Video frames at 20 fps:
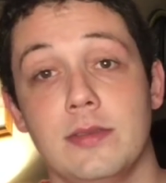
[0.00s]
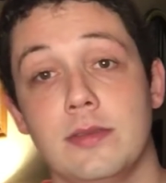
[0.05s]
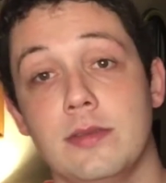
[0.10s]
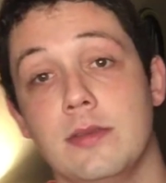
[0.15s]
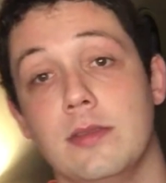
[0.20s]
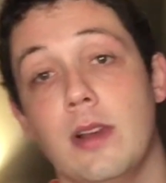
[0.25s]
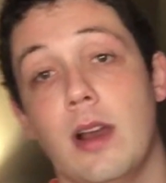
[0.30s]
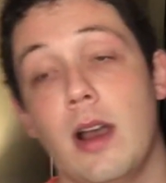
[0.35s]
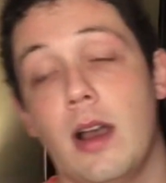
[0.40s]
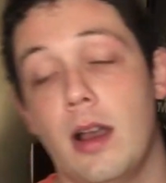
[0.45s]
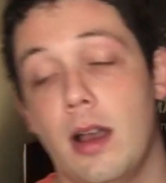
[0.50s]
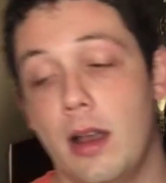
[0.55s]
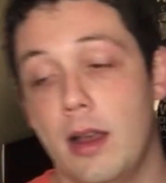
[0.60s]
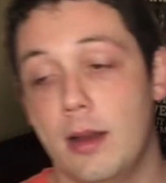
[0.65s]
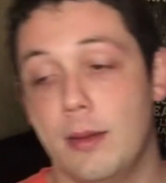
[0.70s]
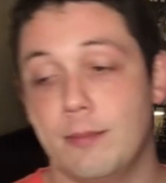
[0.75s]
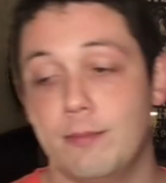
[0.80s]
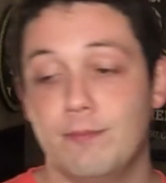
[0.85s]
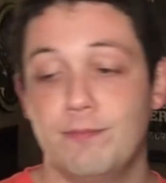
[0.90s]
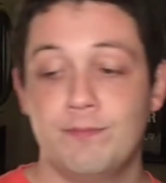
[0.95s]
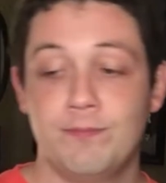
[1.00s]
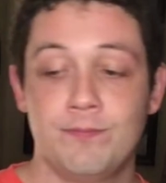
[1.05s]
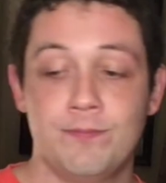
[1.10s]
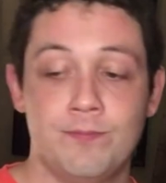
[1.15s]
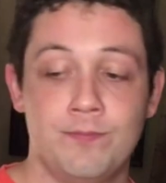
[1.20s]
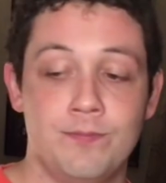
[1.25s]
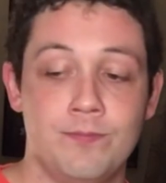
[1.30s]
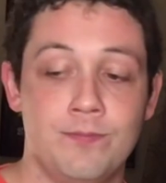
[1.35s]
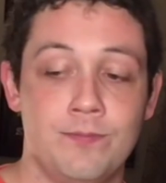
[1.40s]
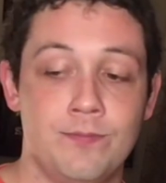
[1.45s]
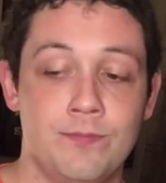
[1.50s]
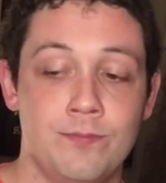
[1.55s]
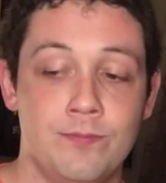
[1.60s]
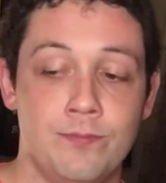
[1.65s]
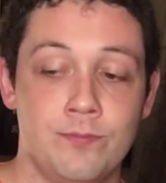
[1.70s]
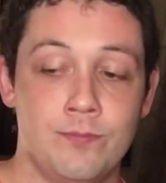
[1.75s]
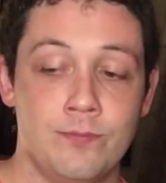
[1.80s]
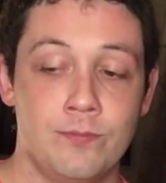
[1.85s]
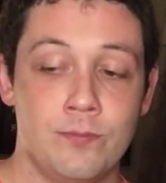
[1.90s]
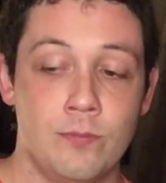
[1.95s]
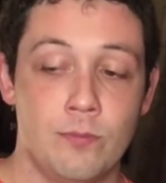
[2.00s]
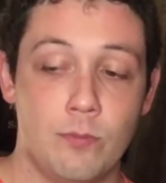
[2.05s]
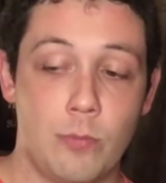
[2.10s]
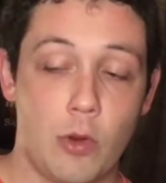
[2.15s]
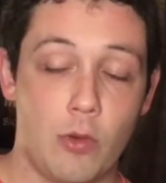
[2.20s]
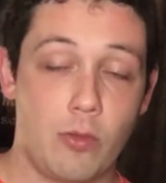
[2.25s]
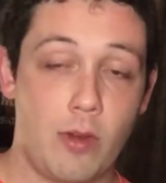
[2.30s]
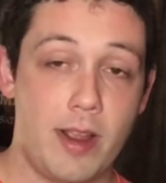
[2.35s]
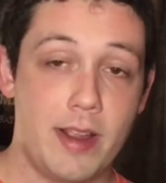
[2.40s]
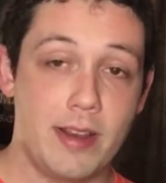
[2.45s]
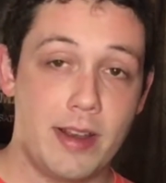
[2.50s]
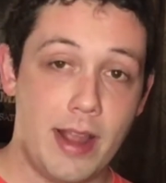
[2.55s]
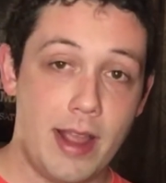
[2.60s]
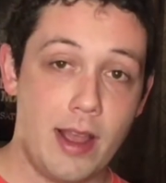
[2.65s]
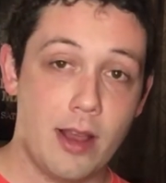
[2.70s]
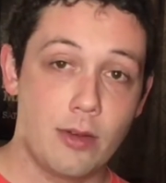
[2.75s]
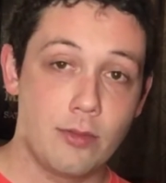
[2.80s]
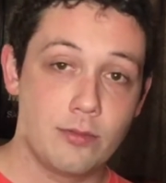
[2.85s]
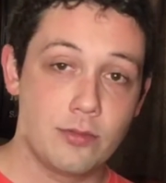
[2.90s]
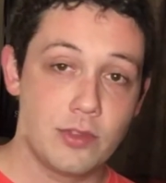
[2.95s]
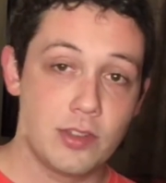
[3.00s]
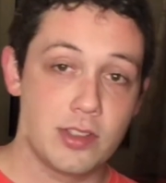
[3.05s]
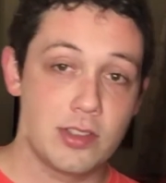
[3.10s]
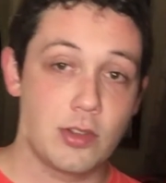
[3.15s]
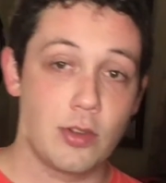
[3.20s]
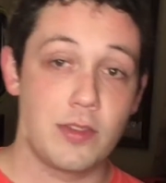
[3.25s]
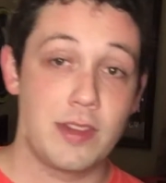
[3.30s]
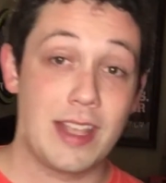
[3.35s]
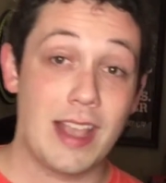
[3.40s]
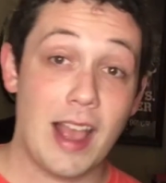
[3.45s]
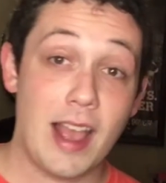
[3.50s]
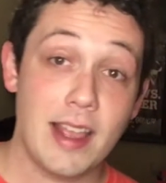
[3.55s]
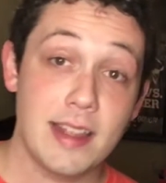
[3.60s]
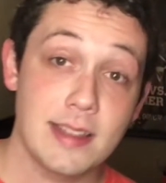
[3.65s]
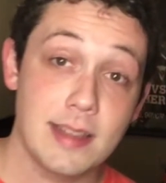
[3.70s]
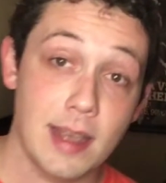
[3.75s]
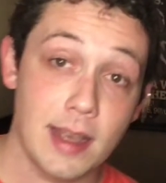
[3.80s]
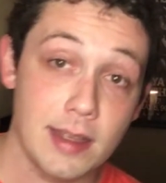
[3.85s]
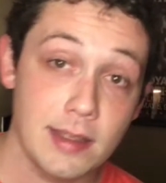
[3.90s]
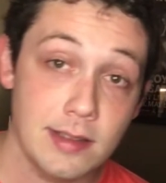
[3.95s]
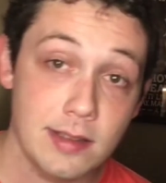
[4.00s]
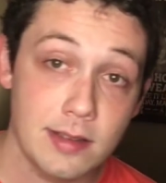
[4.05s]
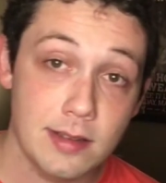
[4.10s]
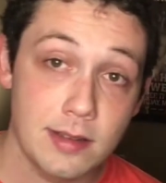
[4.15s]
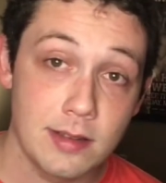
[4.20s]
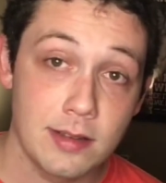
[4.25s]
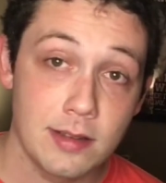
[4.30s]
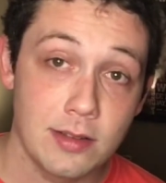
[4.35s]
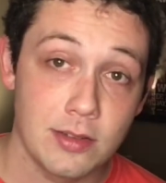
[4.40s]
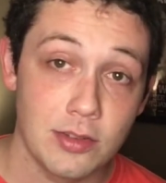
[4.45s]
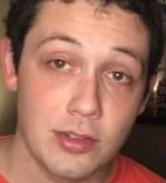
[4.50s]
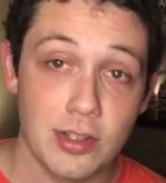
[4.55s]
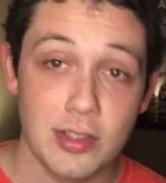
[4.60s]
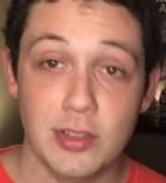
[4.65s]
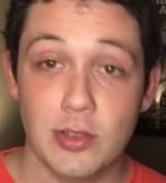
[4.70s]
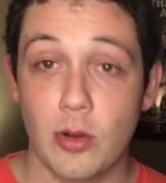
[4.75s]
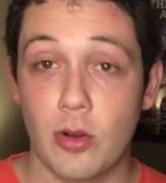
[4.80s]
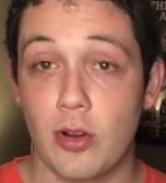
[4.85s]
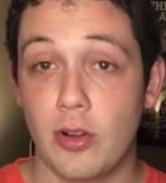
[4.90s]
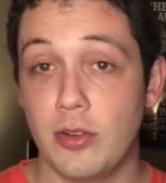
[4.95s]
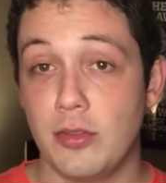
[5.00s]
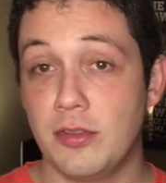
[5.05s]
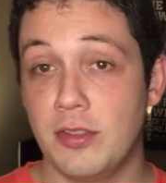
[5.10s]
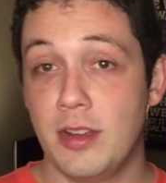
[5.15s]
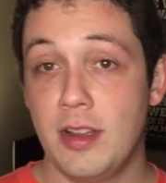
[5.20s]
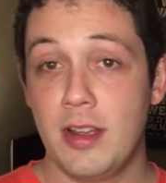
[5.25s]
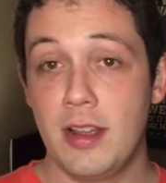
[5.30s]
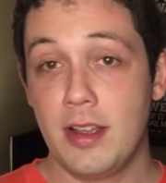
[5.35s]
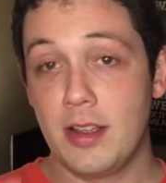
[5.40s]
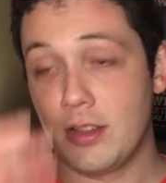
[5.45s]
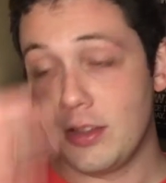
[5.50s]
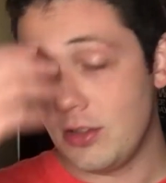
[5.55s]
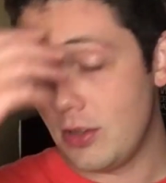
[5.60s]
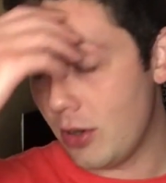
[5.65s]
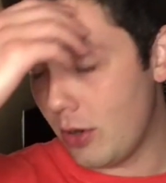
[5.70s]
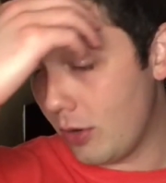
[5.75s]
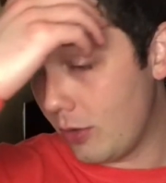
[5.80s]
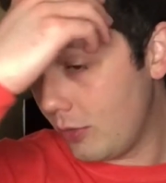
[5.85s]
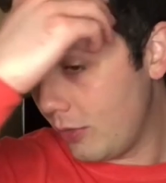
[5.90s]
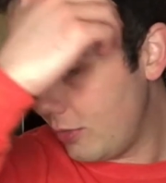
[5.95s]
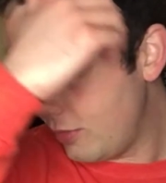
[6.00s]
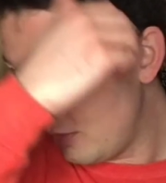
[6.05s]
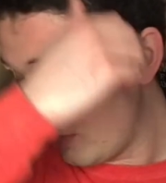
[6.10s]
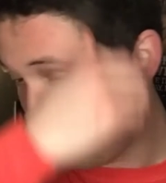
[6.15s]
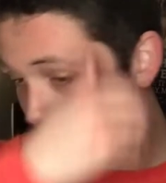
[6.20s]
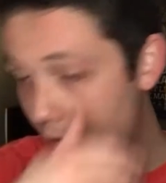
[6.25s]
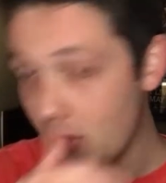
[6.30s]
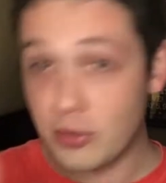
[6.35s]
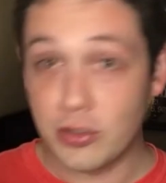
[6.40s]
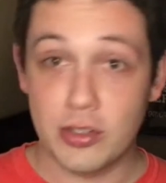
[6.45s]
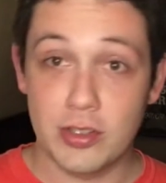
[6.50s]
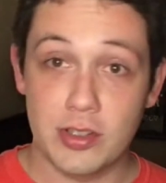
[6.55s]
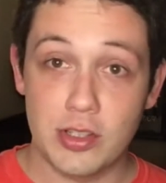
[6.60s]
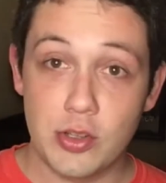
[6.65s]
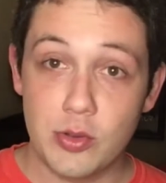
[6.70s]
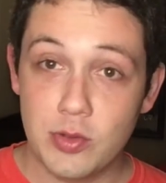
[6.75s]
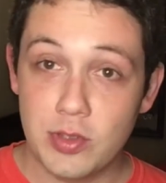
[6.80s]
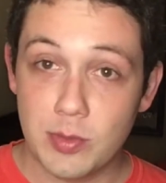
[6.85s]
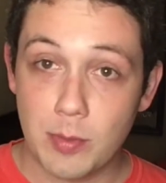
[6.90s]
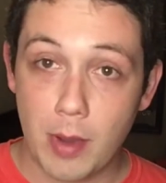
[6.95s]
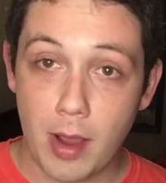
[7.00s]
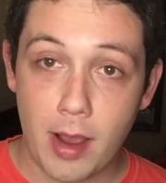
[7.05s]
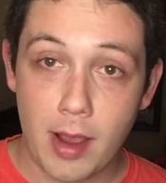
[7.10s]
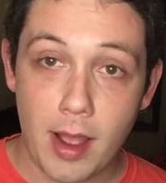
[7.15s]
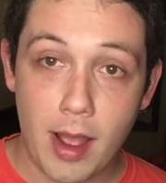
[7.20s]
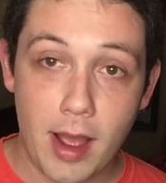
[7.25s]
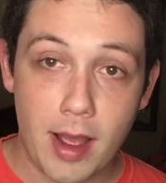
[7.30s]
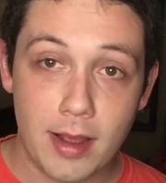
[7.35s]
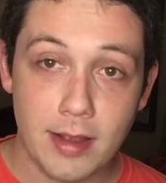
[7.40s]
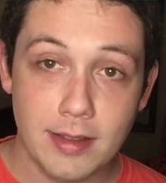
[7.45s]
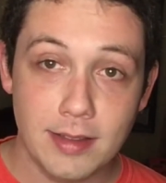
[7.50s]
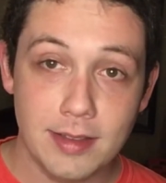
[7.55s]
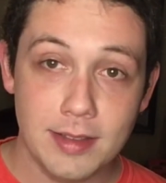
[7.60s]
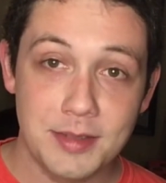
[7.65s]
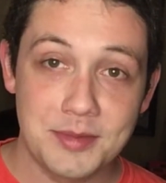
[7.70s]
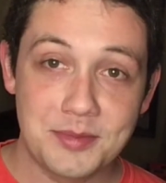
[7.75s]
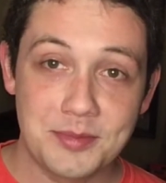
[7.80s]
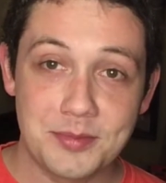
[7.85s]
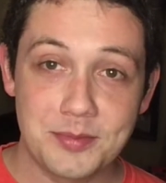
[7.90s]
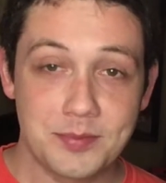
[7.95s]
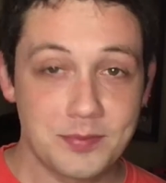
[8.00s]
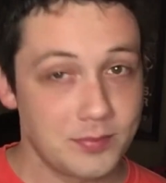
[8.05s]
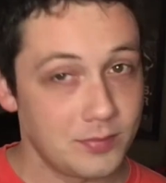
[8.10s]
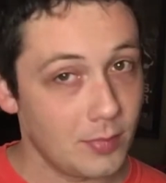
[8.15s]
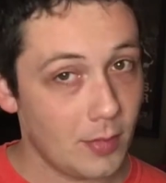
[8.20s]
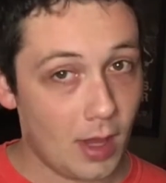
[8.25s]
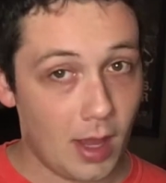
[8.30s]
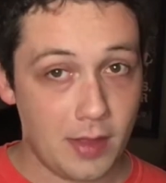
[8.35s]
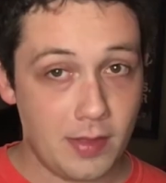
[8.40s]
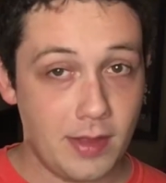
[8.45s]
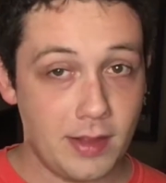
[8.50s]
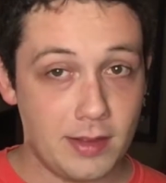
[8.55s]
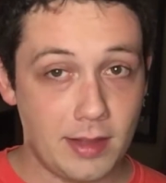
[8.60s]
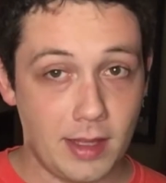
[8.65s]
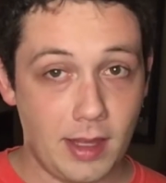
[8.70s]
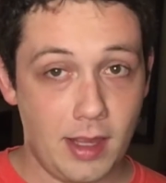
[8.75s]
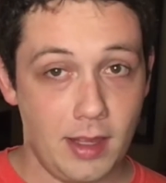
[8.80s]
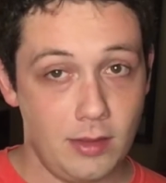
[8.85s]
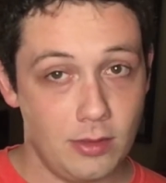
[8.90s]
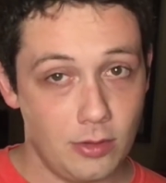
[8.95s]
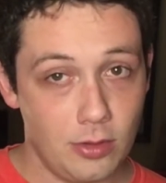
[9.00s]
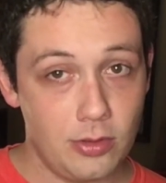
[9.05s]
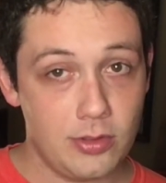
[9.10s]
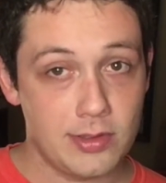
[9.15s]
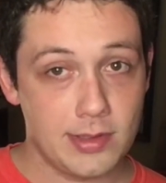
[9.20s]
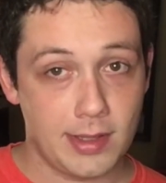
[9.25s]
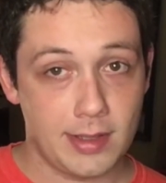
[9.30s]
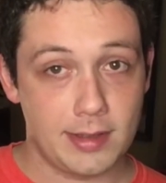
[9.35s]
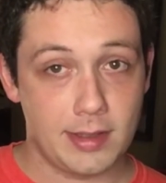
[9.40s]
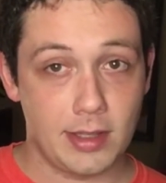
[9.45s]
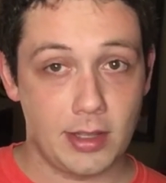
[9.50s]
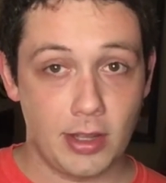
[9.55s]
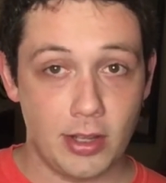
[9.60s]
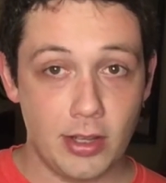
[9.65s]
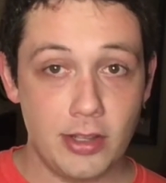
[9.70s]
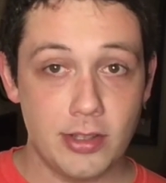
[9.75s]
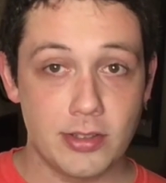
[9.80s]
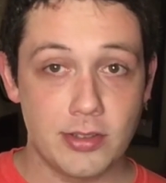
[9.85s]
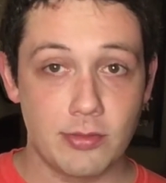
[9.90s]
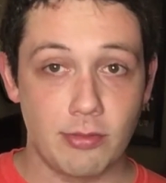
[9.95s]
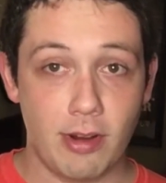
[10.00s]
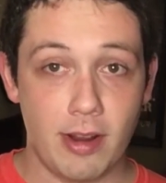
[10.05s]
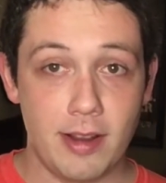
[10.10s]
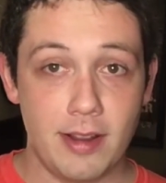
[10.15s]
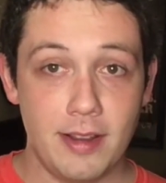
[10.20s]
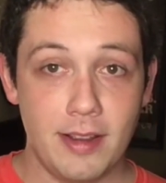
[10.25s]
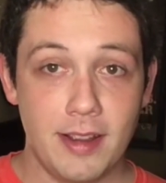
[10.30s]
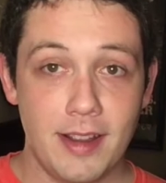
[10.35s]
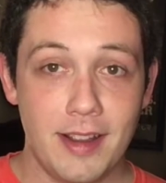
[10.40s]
Um, but right now, just on the eye test, just on, you know, on just using my eyes, I think the kid looks like the goods, right?